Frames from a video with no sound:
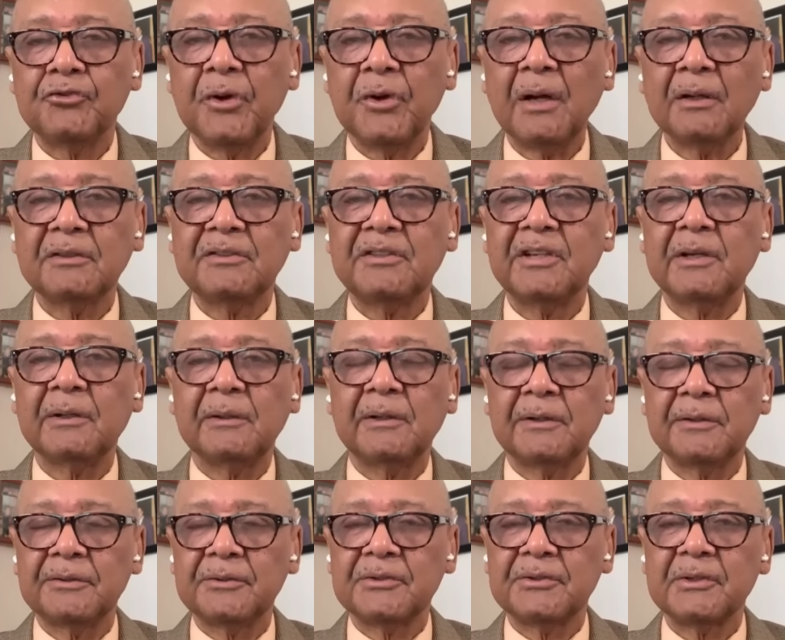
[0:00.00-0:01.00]
drug
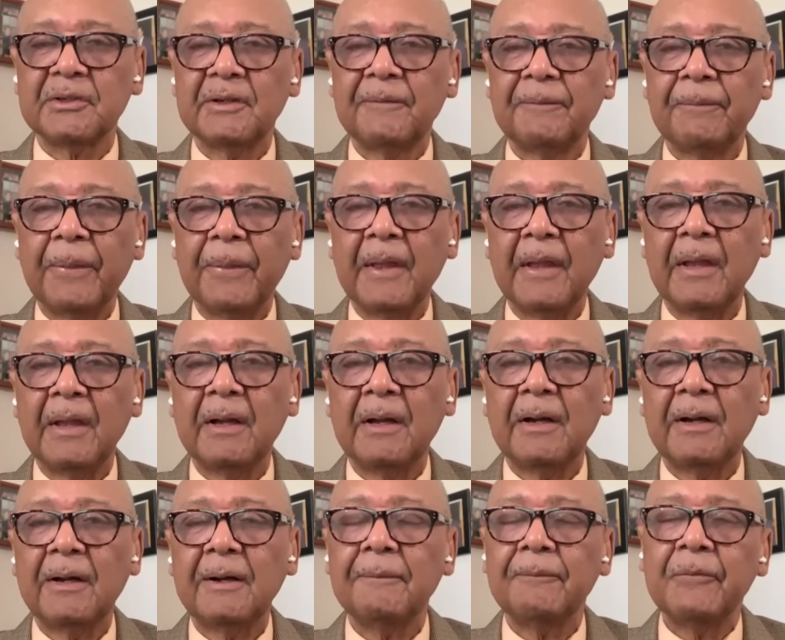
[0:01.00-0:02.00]
dealers
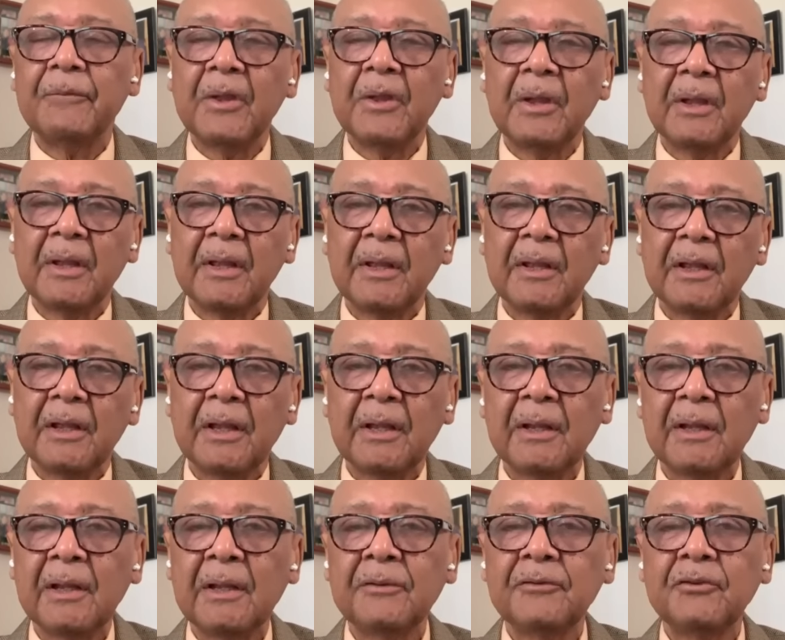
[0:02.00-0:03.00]

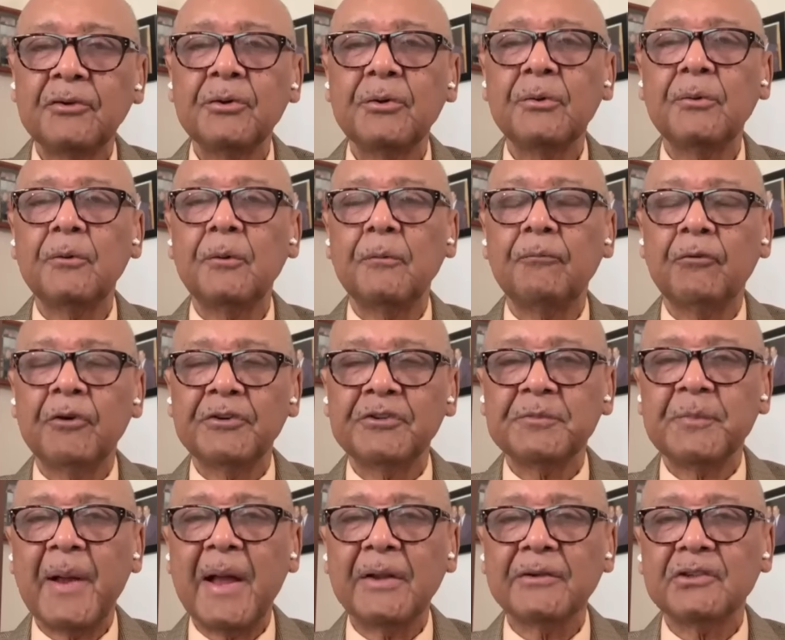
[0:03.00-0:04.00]
into
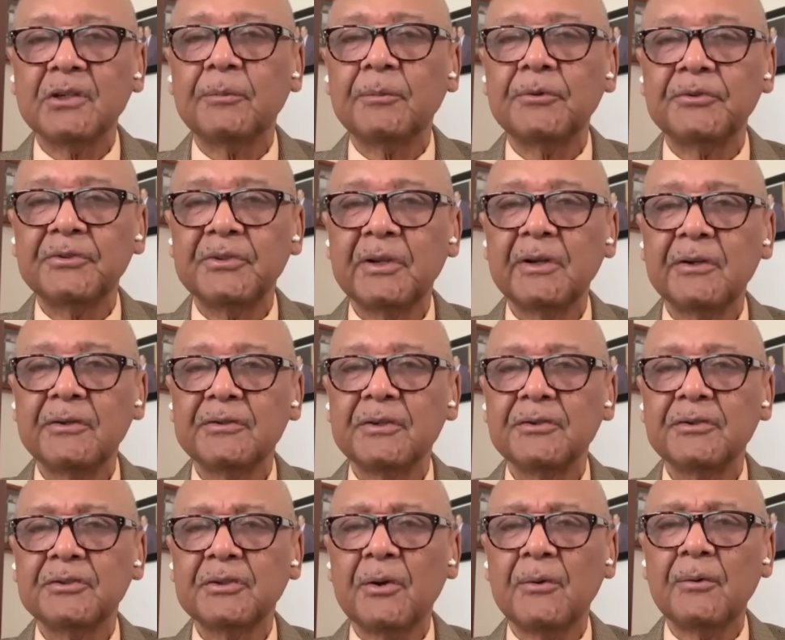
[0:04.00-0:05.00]
responsible
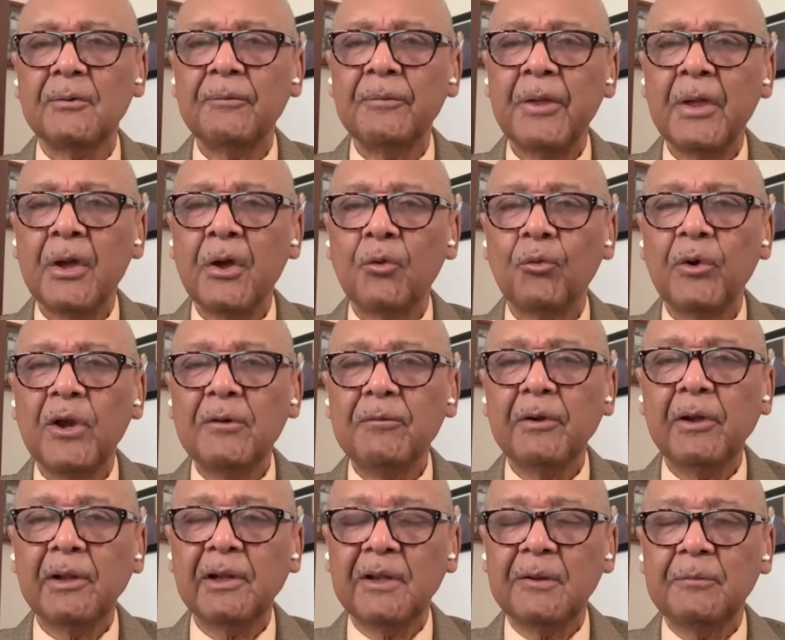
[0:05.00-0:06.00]
citizens. So we
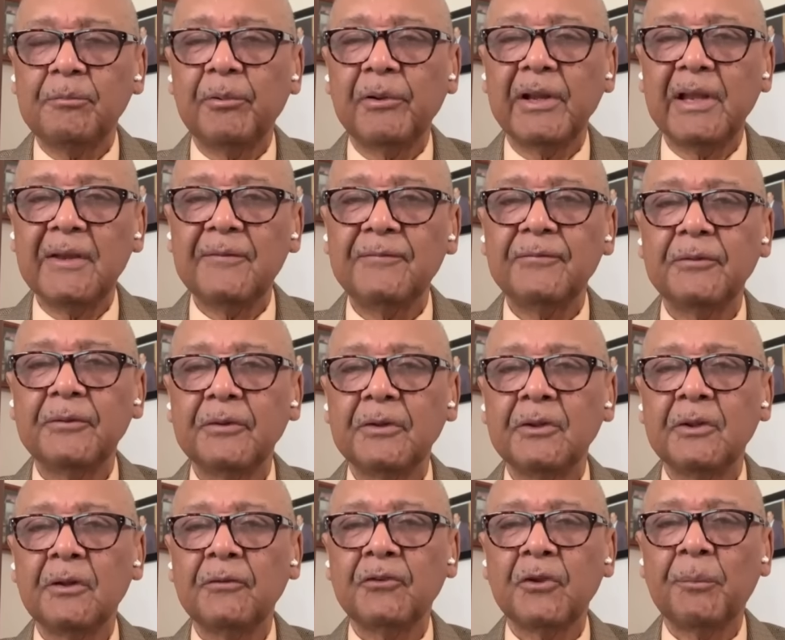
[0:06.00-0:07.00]
really believe
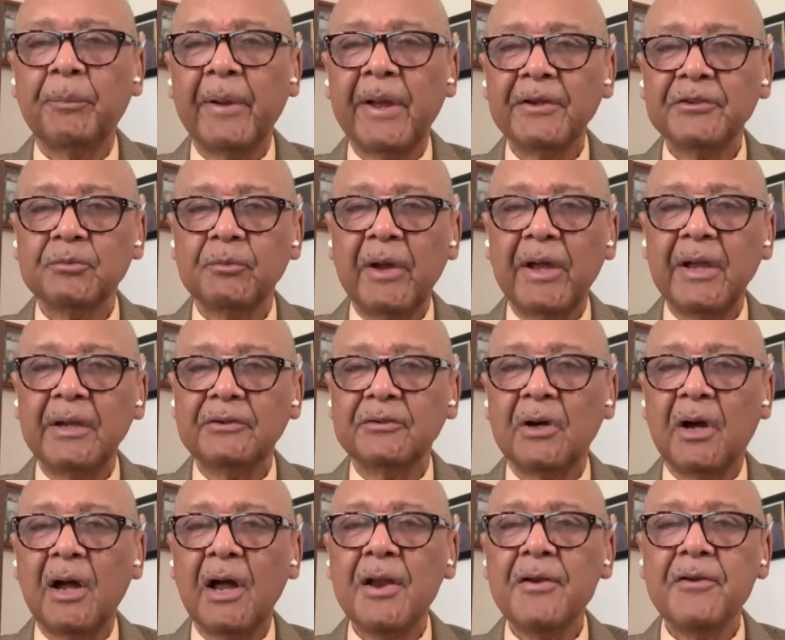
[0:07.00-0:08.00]
the best way
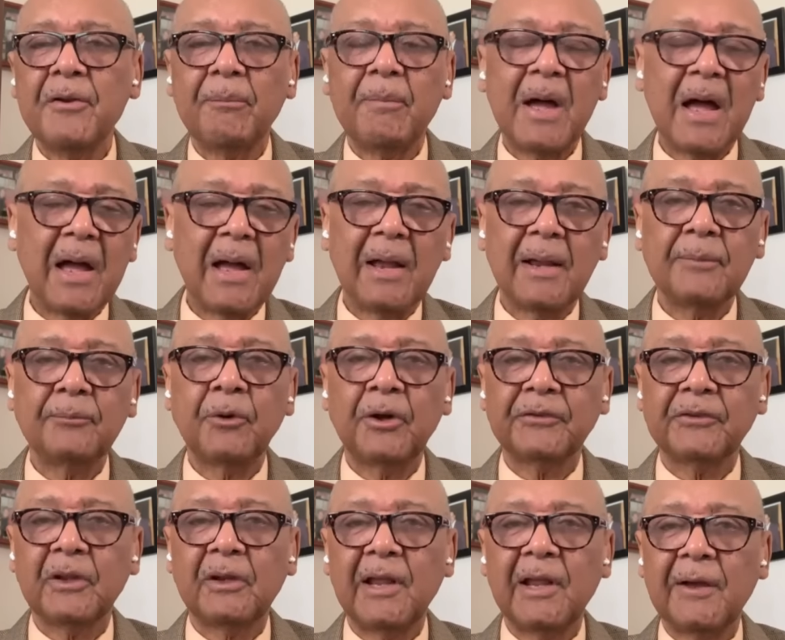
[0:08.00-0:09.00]
to undermine
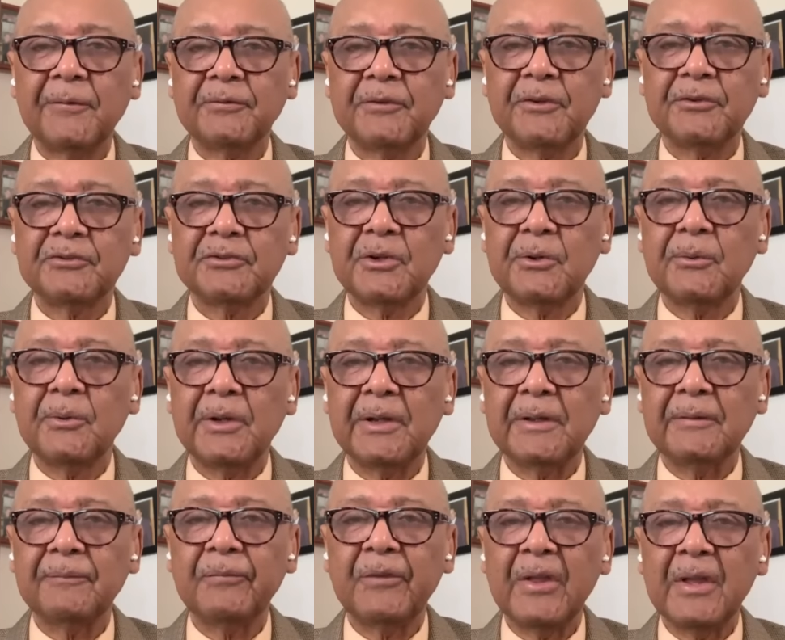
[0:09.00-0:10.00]
what the left is
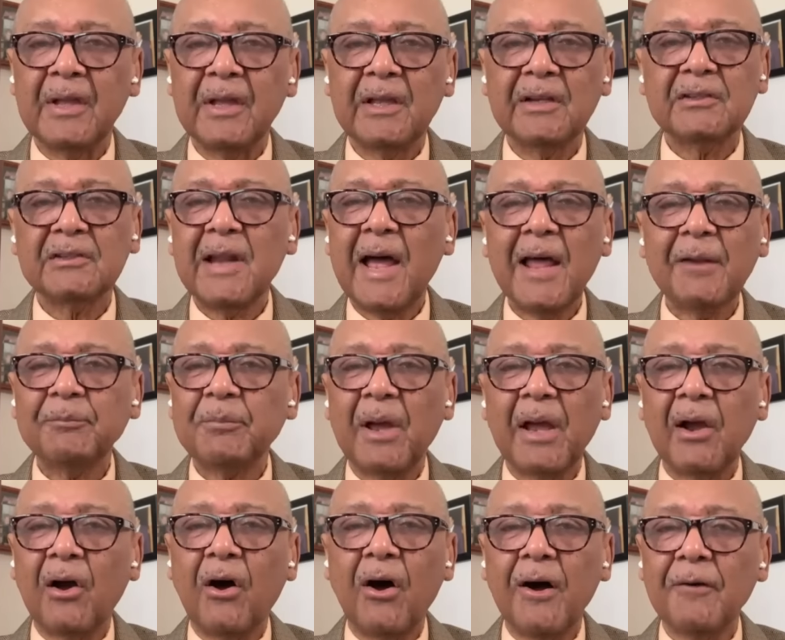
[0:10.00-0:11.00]
doing is not
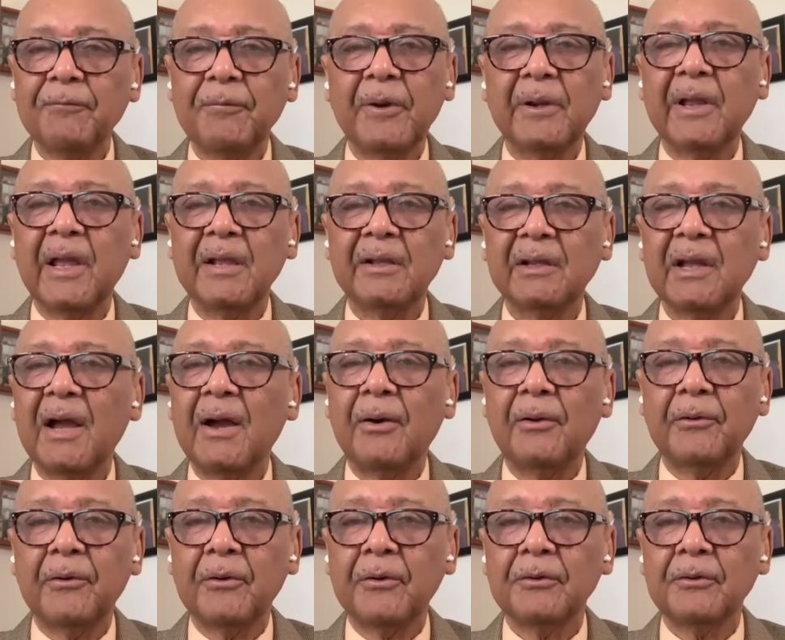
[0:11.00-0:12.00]
by offering a
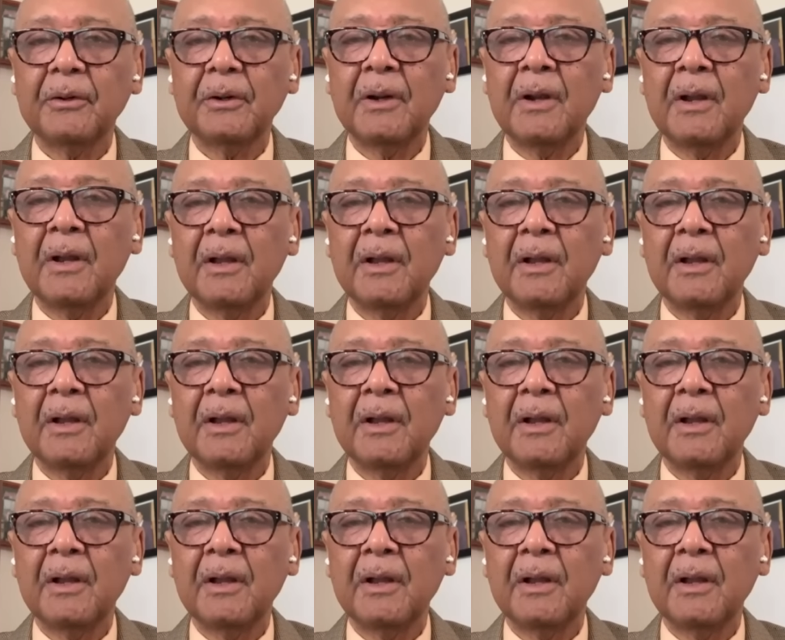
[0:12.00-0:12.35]
counter